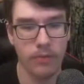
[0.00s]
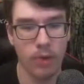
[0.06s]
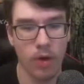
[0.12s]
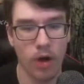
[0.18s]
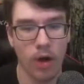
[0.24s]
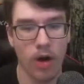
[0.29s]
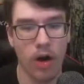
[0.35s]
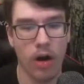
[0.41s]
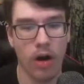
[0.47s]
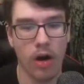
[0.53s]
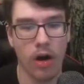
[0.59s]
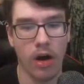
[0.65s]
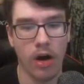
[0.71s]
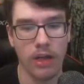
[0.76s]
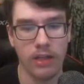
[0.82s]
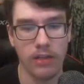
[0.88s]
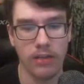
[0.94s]

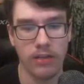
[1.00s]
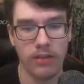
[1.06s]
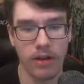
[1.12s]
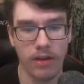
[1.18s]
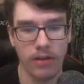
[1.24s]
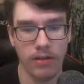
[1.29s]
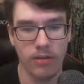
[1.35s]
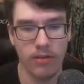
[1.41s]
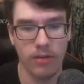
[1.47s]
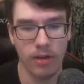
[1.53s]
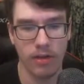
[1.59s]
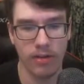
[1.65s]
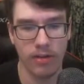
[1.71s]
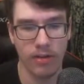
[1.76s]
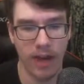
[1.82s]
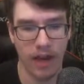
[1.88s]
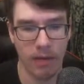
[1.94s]
Oh, he decided to not
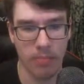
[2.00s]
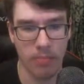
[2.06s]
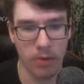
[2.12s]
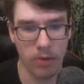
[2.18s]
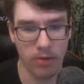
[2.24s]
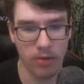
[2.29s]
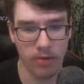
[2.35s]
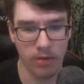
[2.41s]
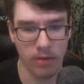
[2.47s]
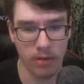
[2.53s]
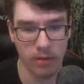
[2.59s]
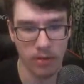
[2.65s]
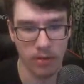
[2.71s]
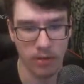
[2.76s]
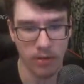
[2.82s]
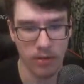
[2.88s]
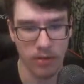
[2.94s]
attack a poisoner
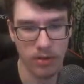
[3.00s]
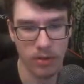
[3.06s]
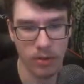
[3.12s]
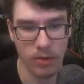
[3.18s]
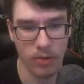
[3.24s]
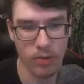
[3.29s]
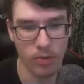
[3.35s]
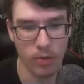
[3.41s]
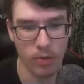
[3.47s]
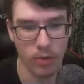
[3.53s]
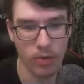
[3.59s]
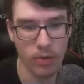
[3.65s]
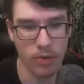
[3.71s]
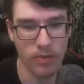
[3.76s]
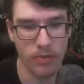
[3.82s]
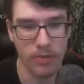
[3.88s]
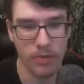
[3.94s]
unit. Oh no.
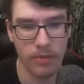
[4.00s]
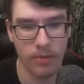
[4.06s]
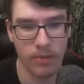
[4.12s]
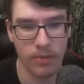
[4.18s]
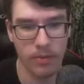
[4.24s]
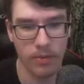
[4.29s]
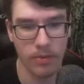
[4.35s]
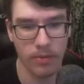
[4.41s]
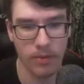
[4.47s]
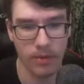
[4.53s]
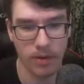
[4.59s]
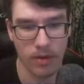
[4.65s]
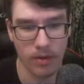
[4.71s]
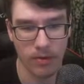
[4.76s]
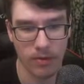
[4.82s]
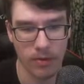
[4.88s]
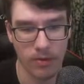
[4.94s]

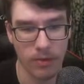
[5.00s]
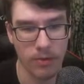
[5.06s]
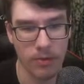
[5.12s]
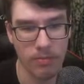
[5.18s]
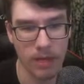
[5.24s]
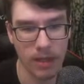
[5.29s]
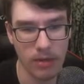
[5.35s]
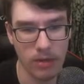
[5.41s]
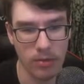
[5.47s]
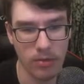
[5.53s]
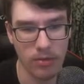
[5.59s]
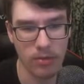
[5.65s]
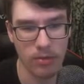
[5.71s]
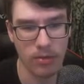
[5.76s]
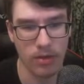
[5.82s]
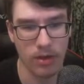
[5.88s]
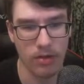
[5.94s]
I think we may lose
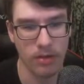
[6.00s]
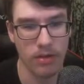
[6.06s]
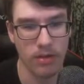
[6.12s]
this round.